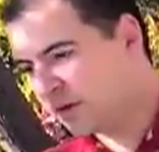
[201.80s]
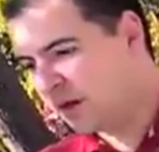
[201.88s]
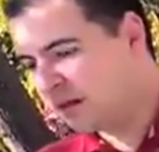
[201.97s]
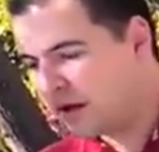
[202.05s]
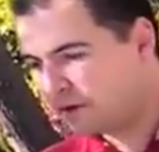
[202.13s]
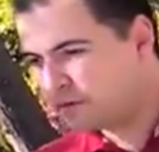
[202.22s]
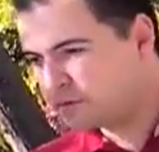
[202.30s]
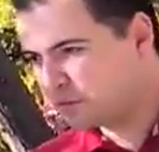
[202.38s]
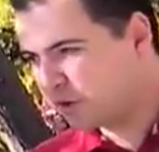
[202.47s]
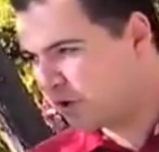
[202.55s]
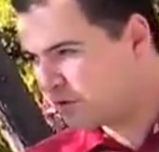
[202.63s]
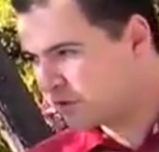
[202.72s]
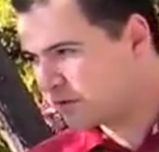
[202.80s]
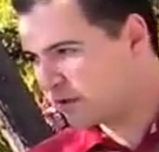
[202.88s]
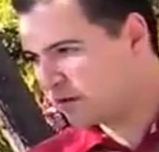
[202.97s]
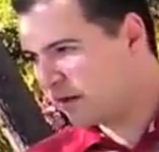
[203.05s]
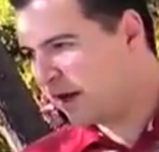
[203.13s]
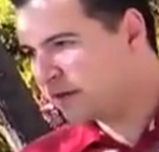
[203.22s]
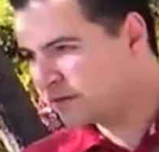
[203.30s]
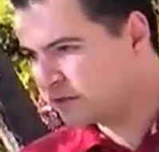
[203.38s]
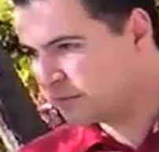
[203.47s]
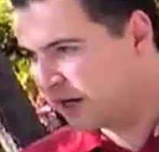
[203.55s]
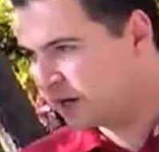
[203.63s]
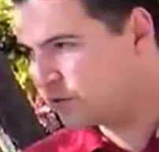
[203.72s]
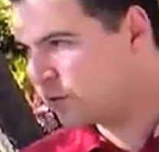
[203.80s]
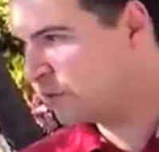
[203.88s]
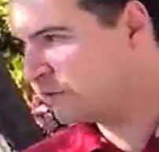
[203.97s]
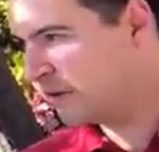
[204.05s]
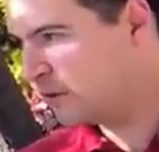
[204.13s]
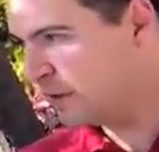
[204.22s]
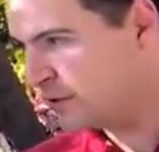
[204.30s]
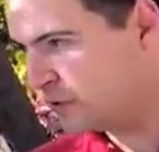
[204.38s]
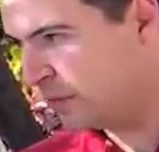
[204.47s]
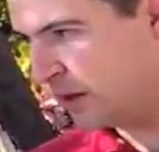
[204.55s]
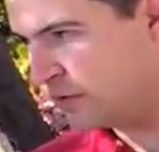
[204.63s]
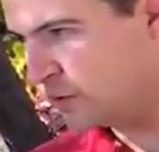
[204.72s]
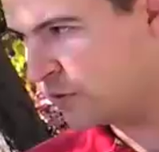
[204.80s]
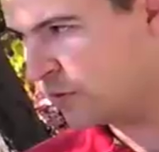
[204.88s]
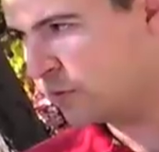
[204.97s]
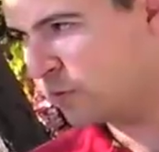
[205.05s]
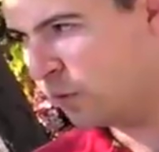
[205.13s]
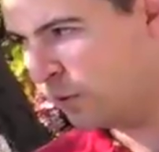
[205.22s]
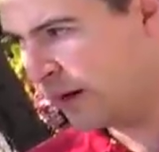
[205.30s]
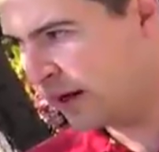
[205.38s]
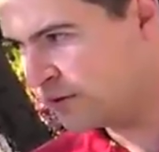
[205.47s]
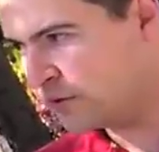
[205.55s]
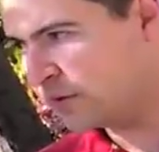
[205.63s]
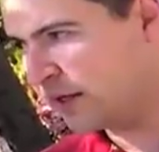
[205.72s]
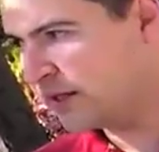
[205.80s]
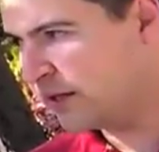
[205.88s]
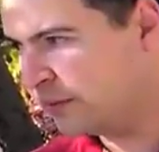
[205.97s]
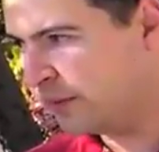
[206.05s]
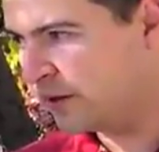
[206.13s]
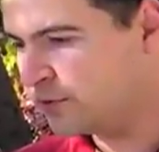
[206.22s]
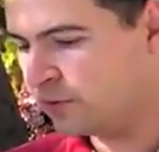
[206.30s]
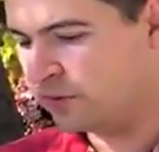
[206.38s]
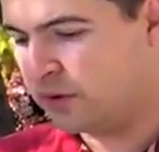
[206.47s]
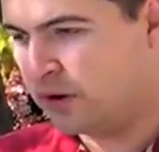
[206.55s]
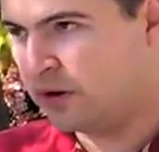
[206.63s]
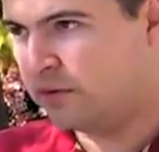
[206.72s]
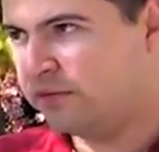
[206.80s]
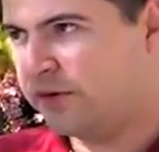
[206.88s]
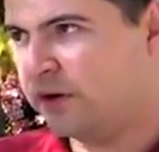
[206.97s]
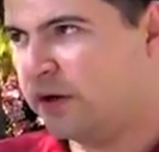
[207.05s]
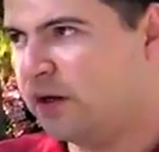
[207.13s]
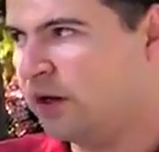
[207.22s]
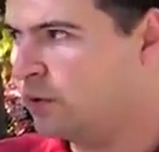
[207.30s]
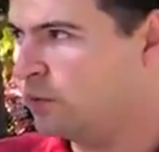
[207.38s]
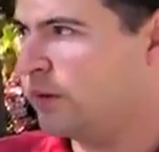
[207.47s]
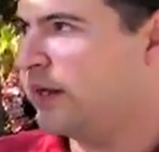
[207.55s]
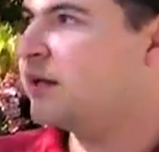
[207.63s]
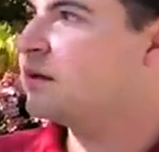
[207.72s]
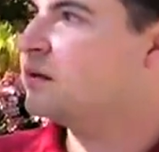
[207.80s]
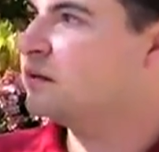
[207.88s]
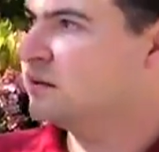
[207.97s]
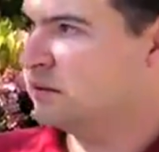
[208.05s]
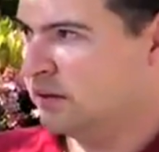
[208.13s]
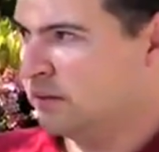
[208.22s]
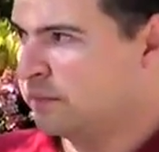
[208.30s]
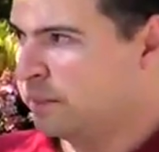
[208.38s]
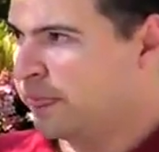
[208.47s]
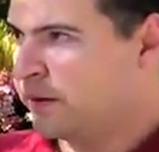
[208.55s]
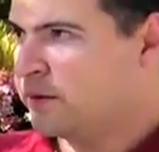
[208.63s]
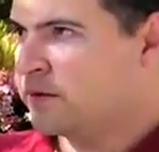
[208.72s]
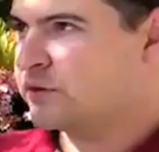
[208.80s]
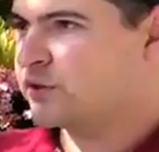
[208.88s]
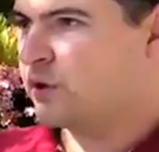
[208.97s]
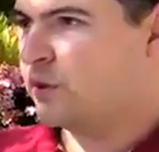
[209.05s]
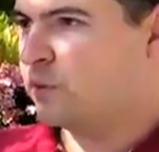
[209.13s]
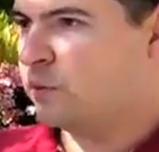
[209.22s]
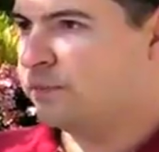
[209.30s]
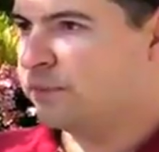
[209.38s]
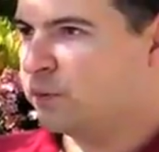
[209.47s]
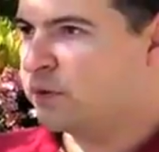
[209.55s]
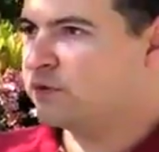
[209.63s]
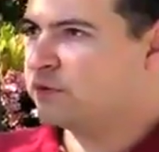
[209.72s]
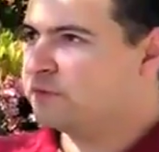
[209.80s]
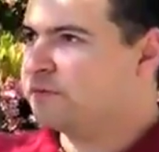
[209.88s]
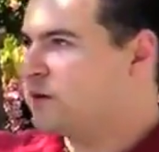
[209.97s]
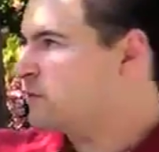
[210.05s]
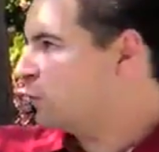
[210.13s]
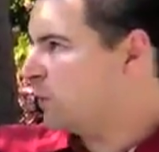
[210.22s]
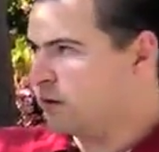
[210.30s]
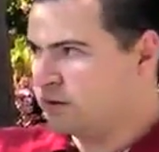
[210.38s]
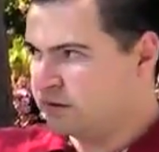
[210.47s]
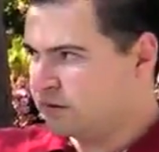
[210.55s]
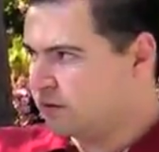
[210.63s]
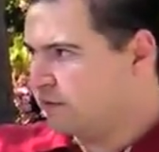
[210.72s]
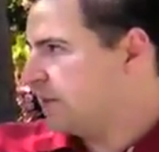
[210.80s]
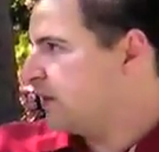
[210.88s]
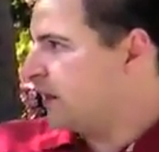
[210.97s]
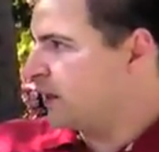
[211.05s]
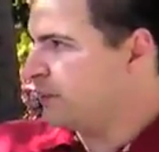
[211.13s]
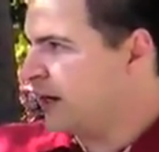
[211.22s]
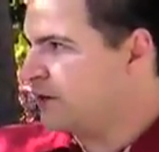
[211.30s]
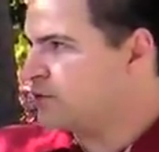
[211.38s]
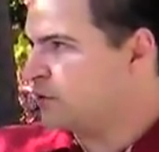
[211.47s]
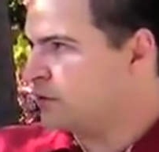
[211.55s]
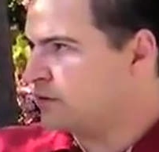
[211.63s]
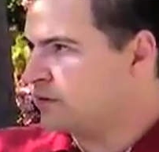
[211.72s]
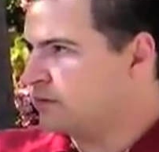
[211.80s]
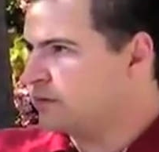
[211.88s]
A lot of those projects, like Access Manager or Federation Manager or the Role Manager and Identity Manager, they're all very interrelated. So when you do phase ones of Identity Manager,